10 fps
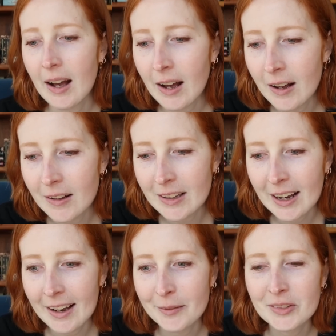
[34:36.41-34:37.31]
I'll
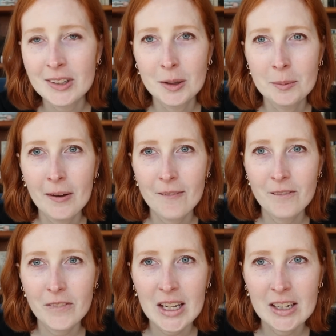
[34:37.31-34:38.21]
have some
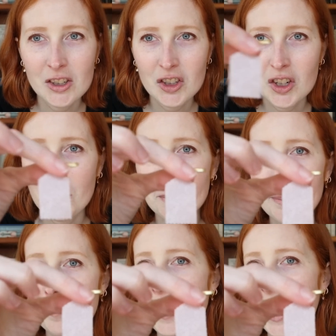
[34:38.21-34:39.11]
finished
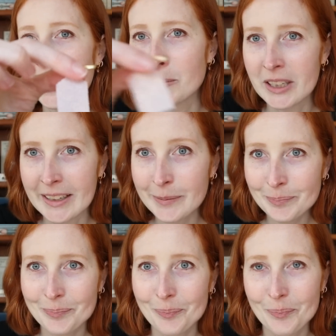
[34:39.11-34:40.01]
bag bling,
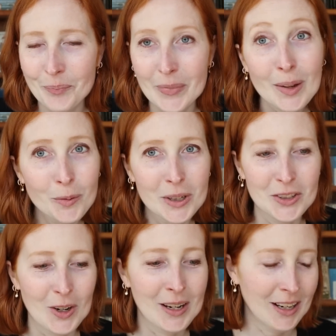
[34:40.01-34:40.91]

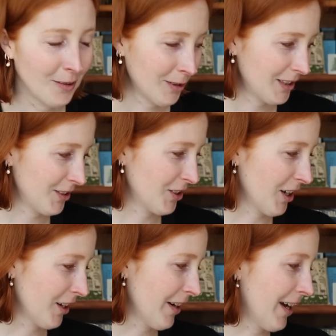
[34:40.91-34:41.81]
which I can't wait to
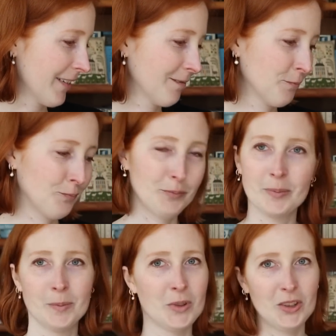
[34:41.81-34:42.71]
share.
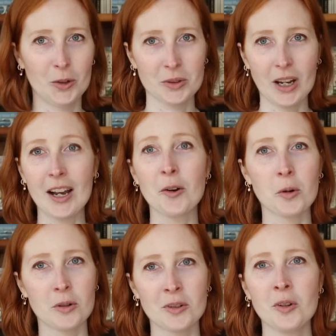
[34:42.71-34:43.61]
I
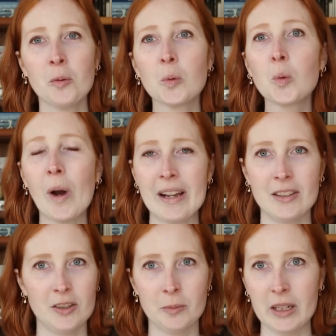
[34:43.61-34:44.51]
ordered way
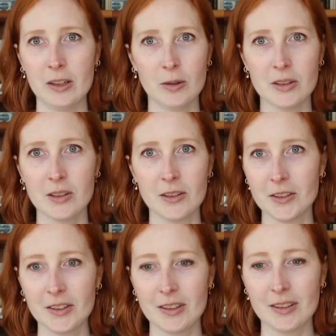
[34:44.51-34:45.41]
too many
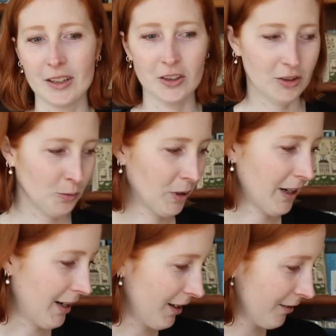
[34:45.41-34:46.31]
crystals because I just want
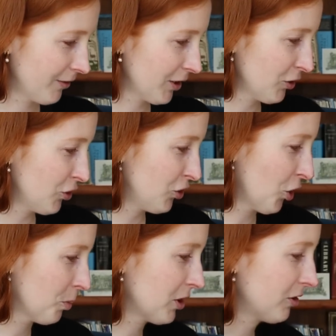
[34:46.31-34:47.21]
to have
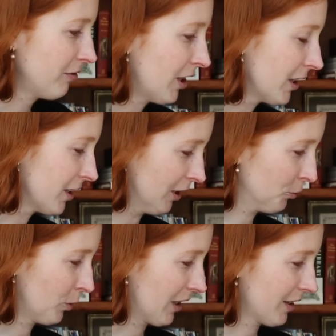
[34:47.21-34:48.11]
so much fun
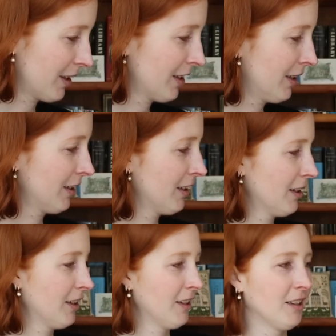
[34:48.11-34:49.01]
with
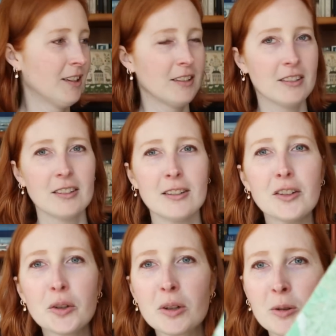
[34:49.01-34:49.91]

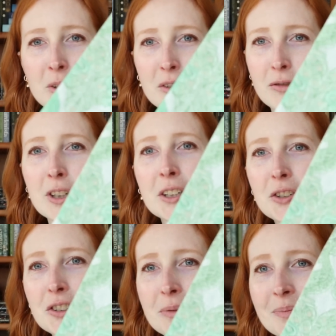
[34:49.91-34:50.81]
ludicrous
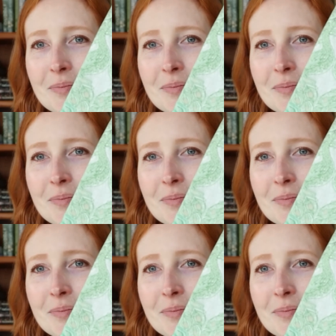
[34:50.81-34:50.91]
fringe.